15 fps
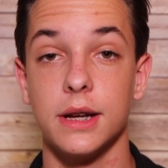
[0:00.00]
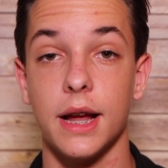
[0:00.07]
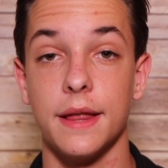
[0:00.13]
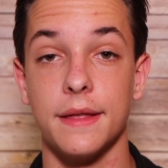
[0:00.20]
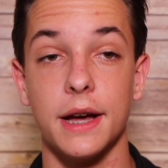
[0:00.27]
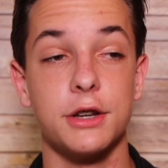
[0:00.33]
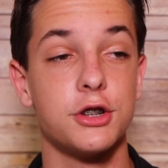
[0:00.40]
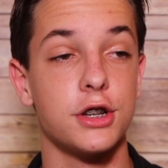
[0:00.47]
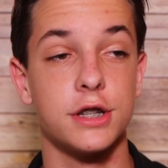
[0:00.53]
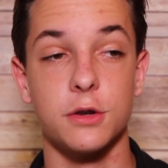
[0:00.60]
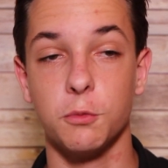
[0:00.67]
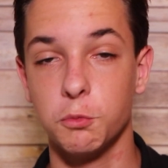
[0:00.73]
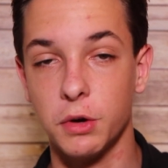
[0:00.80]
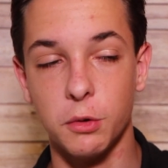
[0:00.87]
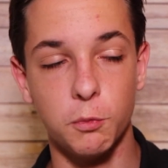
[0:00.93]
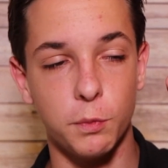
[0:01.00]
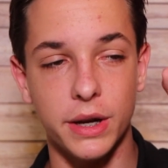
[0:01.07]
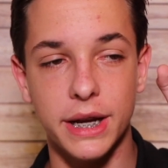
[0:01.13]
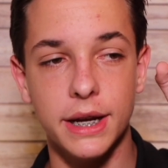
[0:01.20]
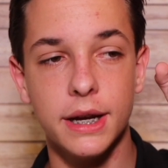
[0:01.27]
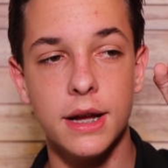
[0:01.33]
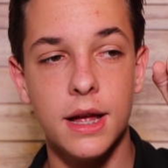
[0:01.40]
And that's just,
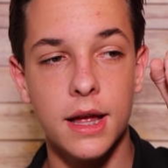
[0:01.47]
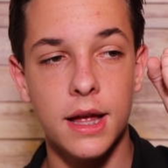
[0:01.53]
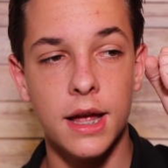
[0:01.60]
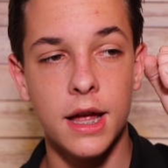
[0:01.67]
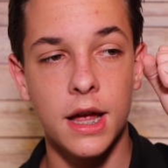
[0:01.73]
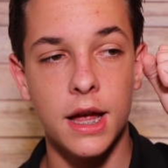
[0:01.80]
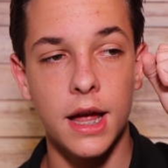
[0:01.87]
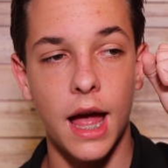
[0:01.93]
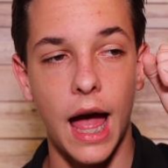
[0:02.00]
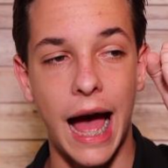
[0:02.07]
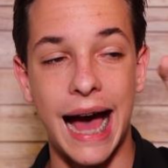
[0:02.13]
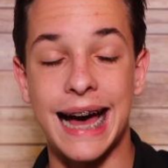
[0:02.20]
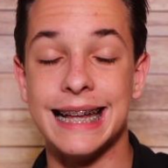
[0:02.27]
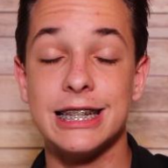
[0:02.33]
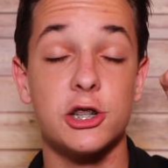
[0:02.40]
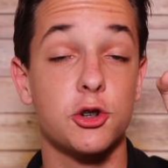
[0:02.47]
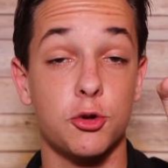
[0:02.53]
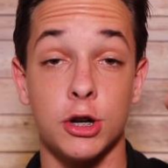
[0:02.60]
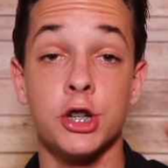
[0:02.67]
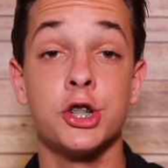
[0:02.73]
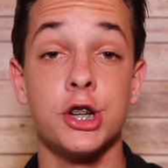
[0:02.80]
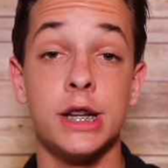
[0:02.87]
we as
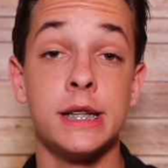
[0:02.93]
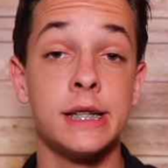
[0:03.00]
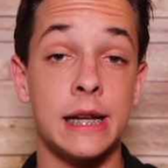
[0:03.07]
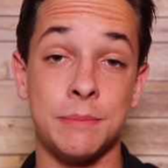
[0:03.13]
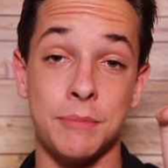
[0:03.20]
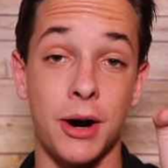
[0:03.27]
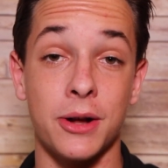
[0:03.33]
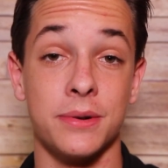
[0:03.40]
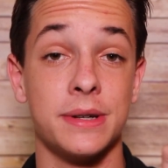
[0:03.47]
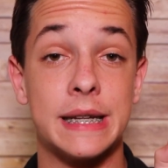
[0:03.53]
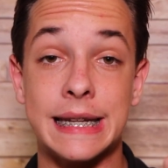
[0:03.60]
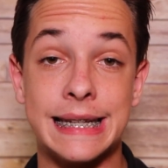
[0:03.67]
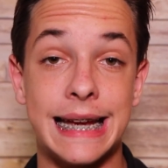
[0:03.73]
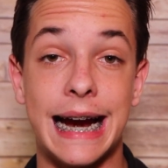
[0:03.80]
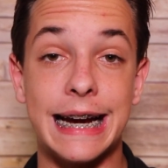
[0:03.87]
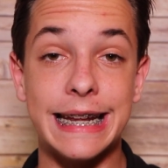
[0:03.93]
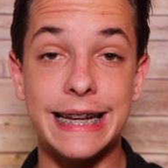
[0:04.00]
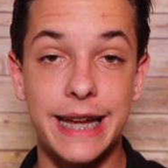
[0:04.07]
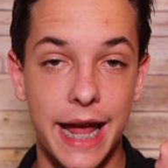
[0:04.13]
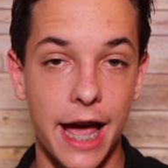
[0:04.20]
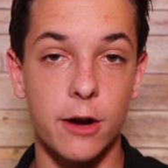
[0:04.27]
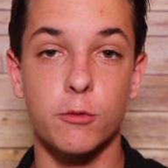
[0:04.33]
Christians in modern society
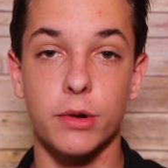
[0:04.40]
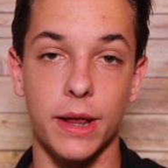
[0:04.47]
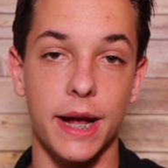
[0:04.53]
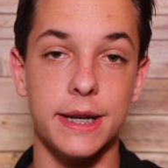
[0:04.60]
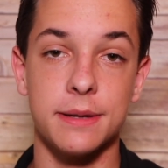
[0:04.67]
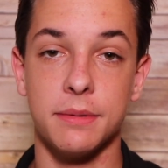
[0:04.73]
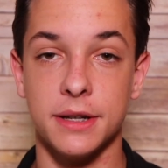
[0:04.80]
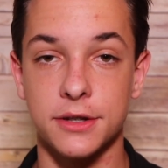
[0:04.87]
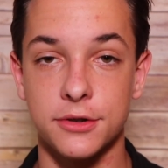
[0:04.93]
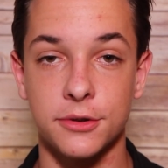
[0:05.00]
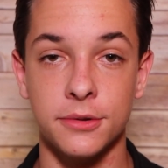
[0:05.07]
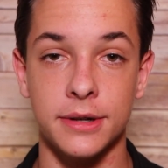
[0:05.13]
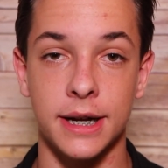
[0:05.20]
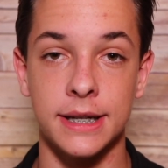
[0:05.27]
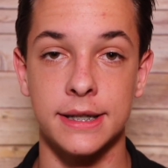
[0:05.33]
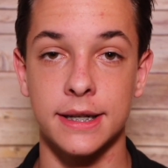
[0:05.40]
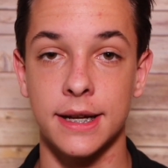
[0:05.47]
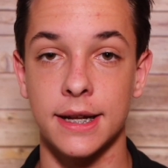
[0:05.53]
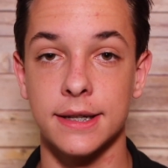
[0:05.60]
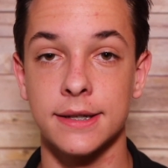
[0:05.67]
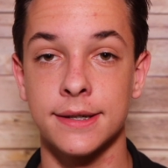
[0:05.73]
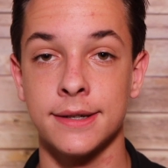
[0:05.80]
can relate to being scrutinized
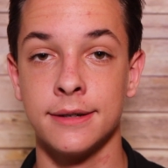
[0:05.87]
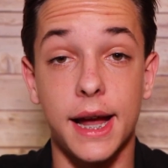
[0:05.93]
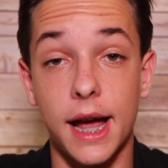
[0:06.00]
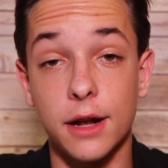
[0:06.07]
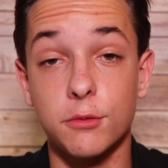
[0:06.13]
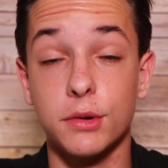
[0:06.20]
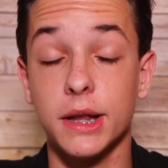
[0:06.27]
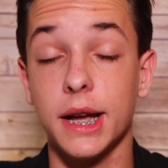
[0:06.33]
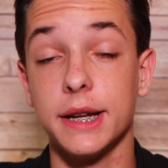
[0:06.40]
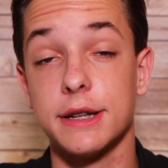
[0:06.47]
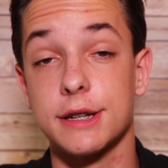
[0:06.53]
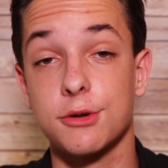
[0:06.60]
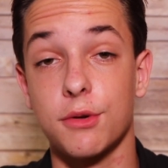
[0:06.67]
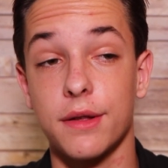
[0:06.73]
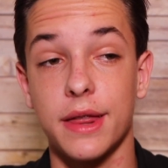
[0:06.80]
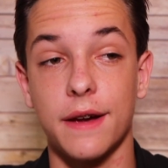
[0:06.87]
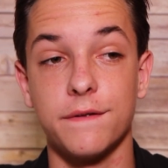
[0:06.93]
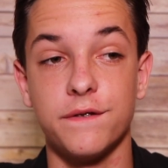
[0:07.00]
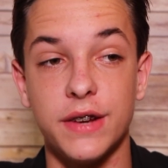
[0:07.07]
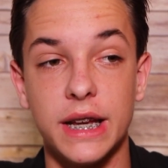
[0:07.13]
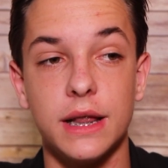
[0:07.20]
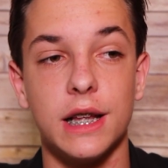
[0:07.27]
against, can relate to sort of
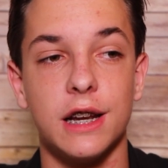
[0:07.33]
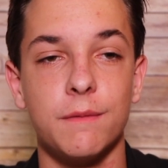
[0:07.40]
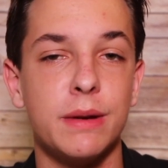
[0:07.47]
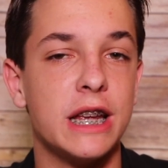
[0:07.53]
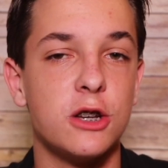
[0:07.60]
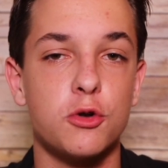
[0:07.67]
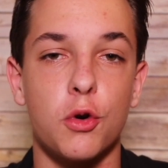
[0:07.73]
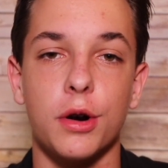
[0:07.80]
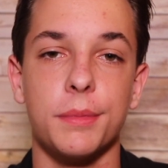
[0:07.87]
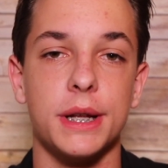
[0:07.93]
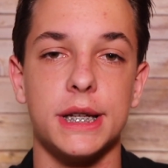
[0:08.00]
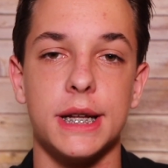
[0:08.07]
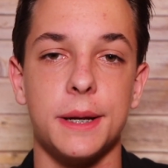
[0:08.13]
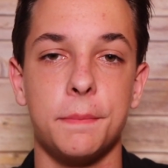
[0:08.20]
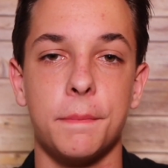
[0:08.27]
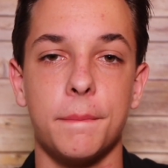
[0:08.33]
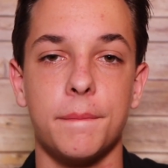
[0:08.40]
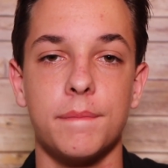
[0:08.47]
that feeling of being tormented.